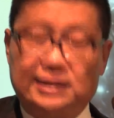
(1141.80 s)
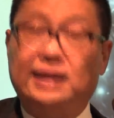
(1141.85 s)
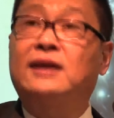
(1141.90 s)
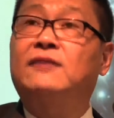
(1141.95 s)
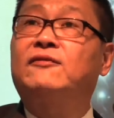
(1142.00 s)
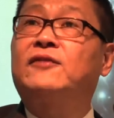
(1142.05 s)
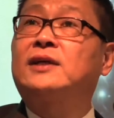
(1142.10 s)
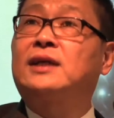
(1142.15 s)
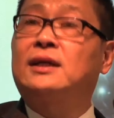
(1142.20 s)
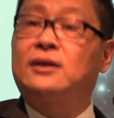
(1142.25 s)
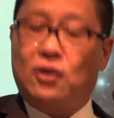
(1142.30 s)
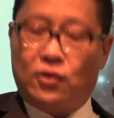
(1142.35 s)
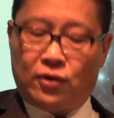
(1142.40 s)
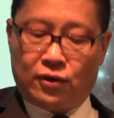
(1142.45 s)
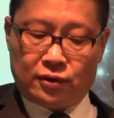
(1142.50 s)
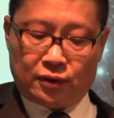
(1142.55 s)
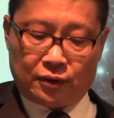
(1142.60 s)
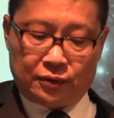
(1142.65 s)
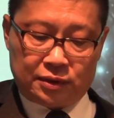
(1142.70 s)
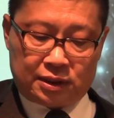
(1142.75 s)
significant
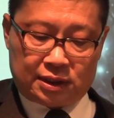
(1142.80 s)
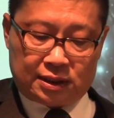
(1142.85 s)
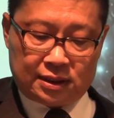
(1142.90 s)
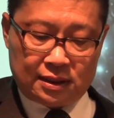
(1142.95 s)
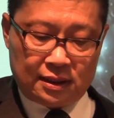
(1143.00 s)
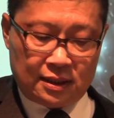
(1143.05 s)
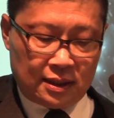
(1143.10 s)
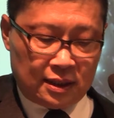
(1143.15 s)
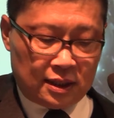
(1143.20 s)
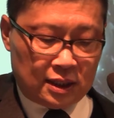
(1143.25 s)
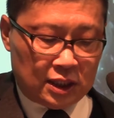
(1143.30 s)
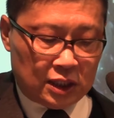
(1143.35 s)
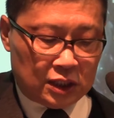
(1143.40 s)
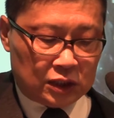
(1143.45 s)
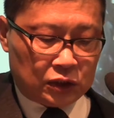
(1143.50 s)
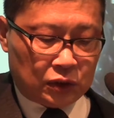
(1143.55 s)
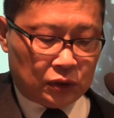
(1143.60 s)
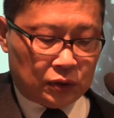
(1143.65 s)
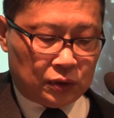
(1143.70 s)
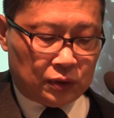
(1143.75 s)
hurdles
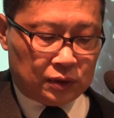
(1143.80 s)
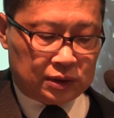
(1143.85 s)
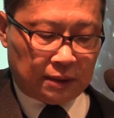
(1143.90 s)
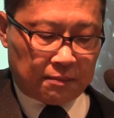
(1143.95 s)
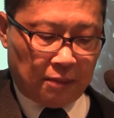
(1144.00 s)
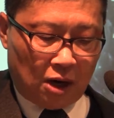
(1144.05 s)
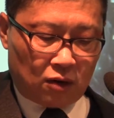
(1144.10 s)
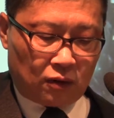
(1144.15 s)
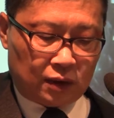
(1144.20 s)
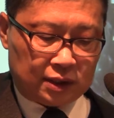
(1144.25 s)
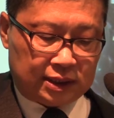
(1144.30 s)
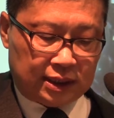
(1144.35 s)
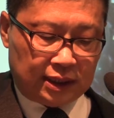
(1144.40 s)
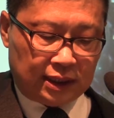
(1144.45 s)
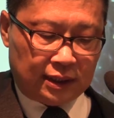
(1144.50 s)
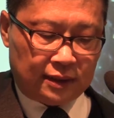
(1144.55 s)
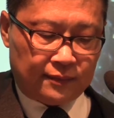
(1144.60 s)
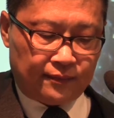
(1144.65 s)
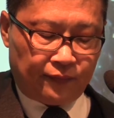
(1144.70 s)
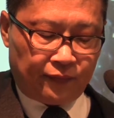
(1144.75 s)
to
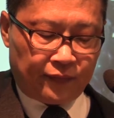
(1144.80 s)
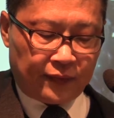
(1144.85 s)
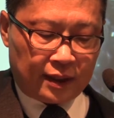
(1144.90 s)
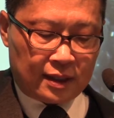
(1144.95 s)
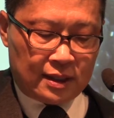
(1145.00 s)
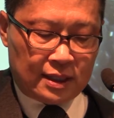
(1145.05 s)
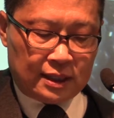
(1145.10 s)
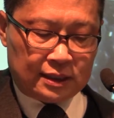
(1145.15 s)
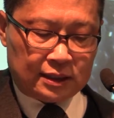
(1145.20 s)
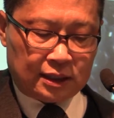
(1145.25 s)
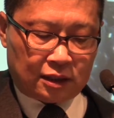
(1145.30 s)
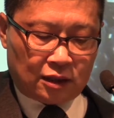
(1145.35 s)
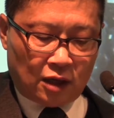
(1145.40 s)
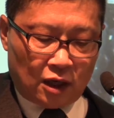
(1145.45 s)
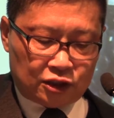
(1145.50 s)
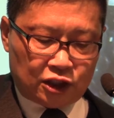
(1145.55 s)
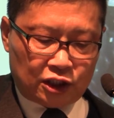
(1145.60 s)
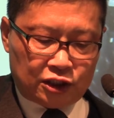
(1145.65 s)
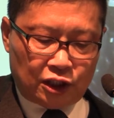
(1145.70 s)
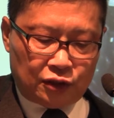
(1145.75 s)
democracy. The
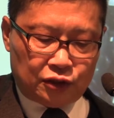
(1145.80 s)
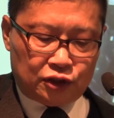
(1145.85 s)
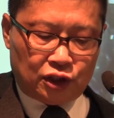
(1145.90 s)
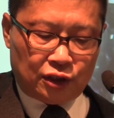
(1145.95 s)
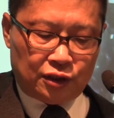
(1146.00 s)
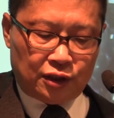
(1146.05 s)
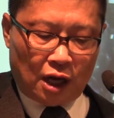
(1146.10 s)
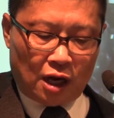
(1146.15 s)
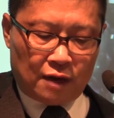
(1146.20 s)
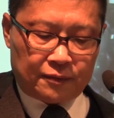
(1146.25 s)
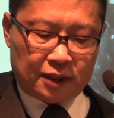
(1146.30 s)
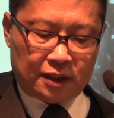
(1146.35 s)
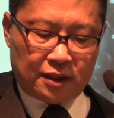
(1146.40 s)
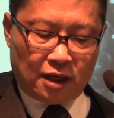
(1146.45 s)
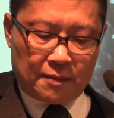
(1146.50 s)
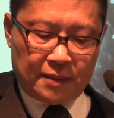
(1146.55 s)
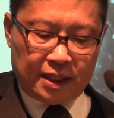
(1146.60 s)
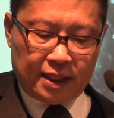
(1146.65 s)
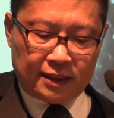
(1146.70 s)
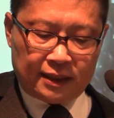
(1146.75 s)
constitution of the
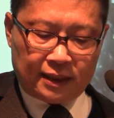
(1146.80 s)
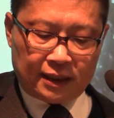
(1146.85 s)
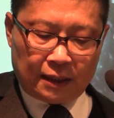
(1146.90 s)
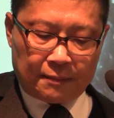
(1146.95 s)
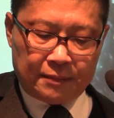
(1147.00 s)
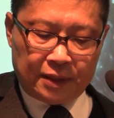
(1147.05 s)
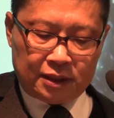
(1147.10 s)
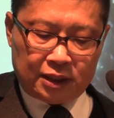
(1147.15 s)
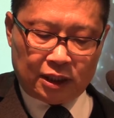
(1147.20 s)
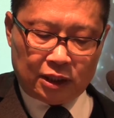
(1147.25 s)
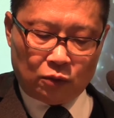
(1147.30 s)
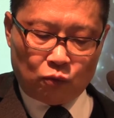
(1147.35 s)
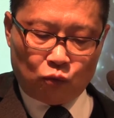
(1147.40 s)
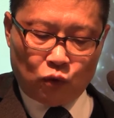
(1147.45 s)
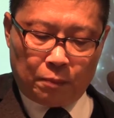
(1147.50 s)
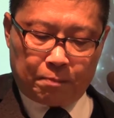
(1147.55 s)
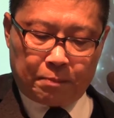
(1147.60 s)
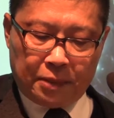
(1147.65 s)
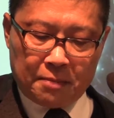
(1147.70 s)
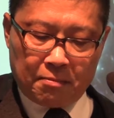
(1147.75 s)
nominating committee
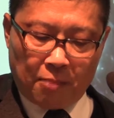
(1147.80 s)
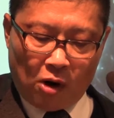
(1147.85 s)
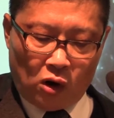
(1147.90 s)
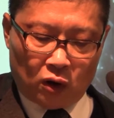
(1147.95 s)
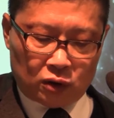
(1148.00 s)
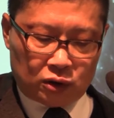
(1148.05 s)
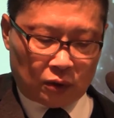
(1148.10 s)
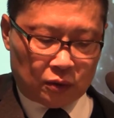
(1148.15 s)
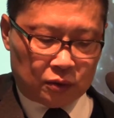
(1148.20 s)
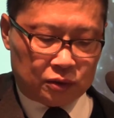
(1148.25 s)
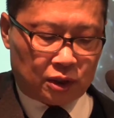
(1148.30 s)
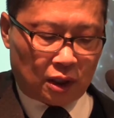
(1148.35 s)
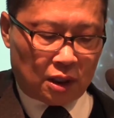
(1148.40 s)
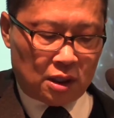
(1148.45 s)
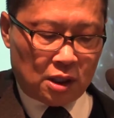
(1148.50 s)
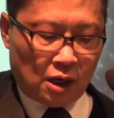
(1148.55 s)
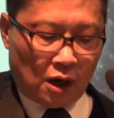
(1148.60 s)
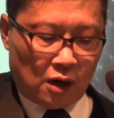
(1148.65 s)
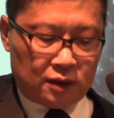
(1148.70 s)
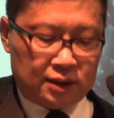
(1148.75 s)
would be modeled
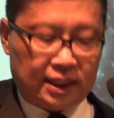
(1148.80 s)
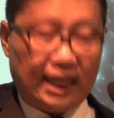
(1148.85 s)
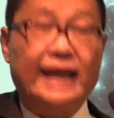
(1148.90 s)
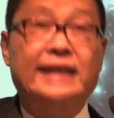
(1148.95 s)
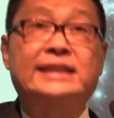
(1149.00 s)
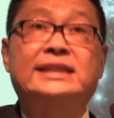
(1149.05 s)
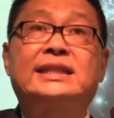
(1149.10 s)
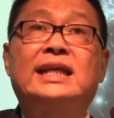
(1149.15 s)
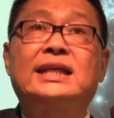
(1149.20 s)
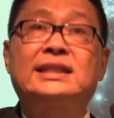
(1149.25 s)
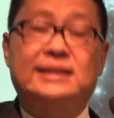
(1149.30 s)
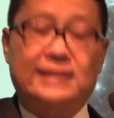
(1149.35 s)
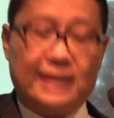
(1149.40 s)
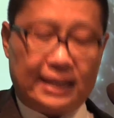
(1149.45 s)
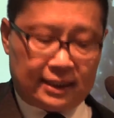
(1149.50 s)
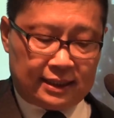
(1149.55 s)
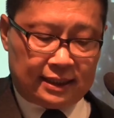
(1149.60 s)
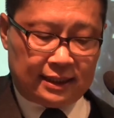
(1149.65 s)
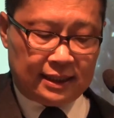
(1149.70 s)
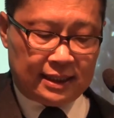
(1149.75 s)
on the
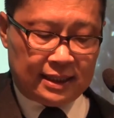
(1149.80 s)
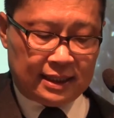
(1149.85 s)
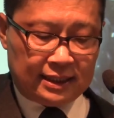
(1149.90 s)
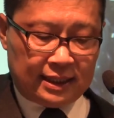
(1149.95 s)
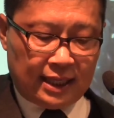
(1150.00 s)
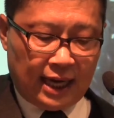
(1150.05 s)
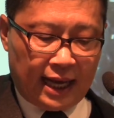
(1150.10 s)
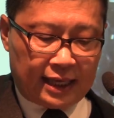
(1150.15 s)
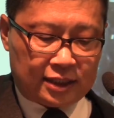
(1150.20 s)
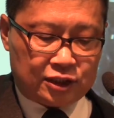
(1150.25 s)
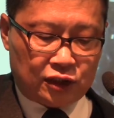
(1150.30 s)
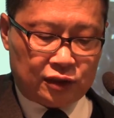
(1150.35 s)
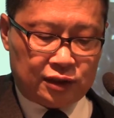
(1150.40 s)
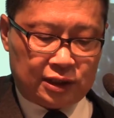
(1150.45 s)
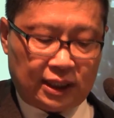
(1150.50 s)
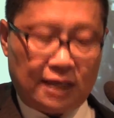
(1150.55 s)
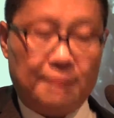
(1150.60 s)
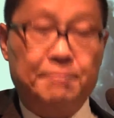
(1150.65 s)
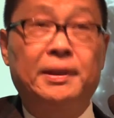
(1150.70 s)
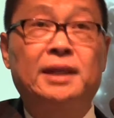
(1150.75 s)
existing
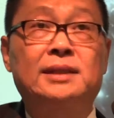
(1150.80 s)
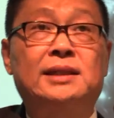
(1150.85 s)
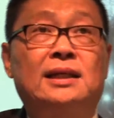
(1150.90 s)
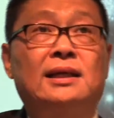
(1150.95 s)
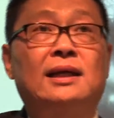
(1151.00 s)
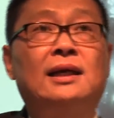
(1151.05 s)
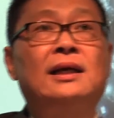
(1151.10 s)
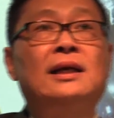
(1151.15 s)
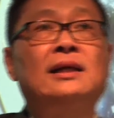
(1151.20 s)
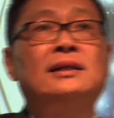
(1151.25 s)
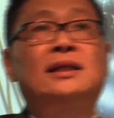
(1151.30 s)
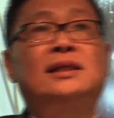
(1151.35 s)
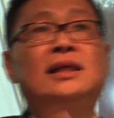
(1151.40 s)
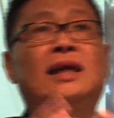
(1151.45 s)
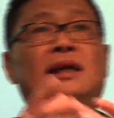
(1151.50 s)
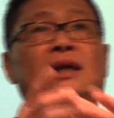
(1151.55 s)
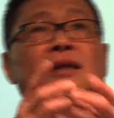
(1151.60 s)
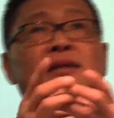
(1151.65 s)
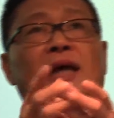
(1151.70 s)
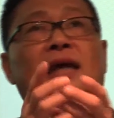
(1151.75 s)
election committee.
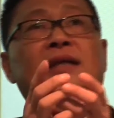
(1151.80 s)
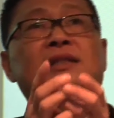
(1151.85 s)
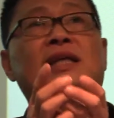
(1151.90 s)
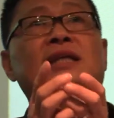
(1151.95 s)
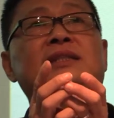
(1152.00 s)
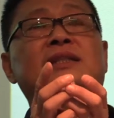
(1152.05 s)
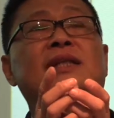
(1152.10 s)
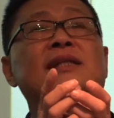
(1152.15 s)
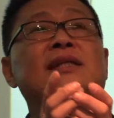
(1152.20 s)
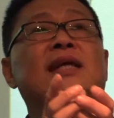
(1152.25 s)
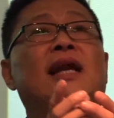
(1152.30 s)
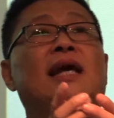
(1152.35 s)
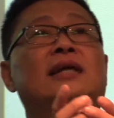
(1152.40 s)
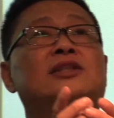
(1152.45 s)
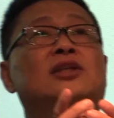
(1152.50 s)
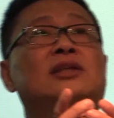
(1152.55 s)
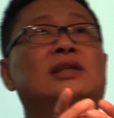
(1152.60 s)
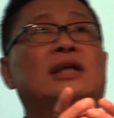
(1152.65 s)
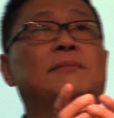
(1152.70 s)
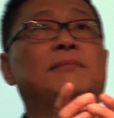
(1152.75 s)
The existing
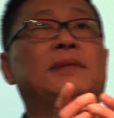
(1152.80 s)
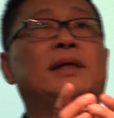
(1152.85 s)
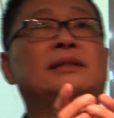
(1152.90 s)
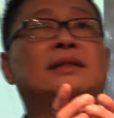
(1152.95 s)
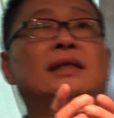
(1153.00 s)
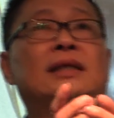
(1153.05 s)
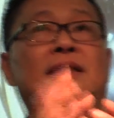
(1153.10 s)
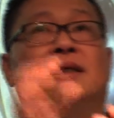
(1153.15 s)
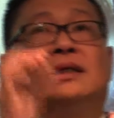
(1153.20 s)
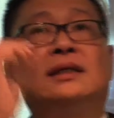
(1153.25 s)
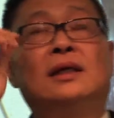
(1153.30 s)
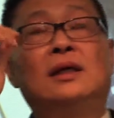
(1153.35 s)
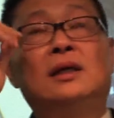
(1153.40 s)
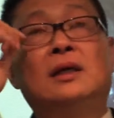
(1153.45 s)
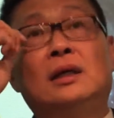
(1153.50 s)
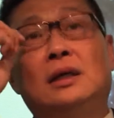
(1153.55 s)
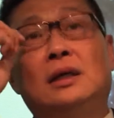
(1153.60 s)
election committee